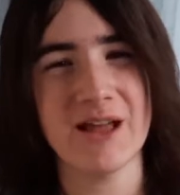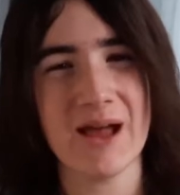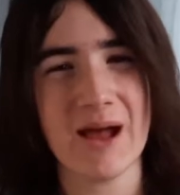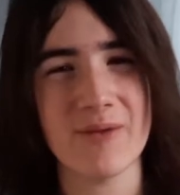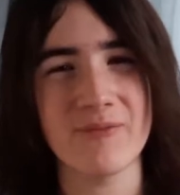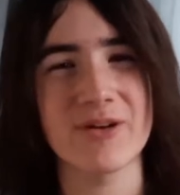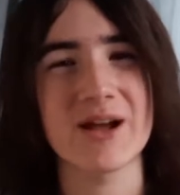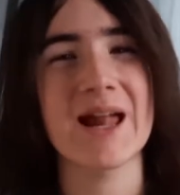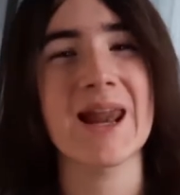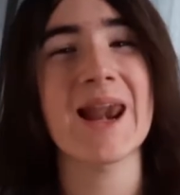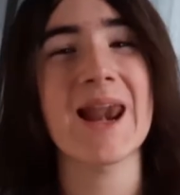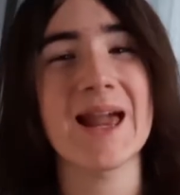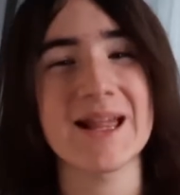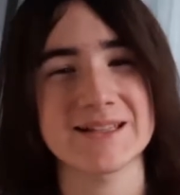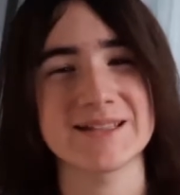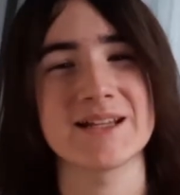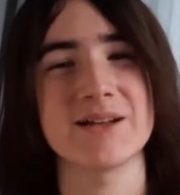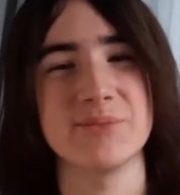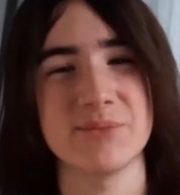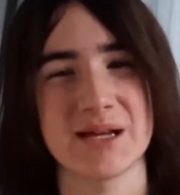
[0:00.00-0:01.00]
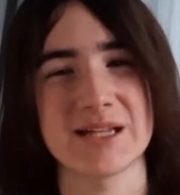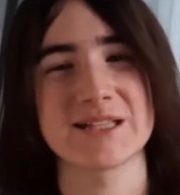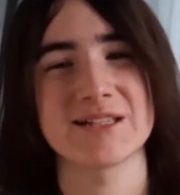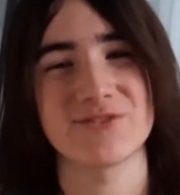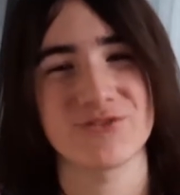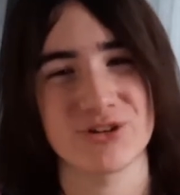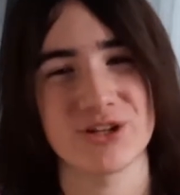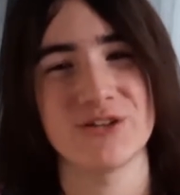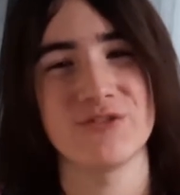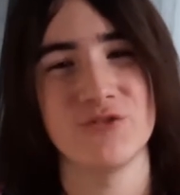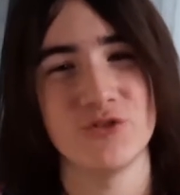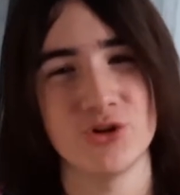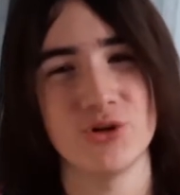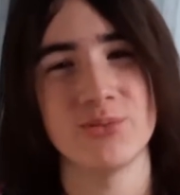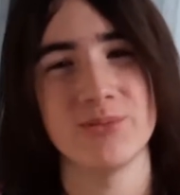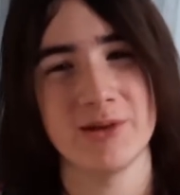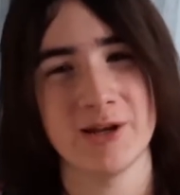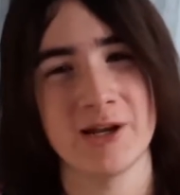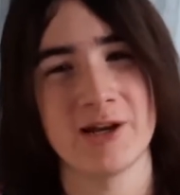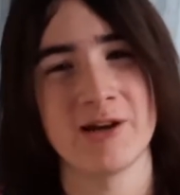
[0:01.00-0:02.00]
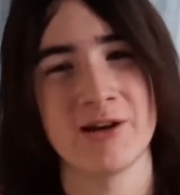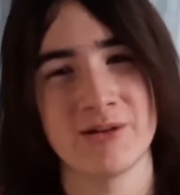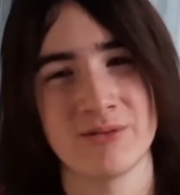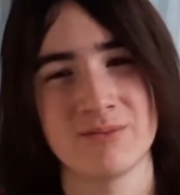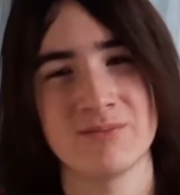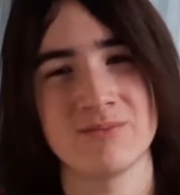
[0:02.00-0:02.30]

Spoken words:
and the classic match 3 formula.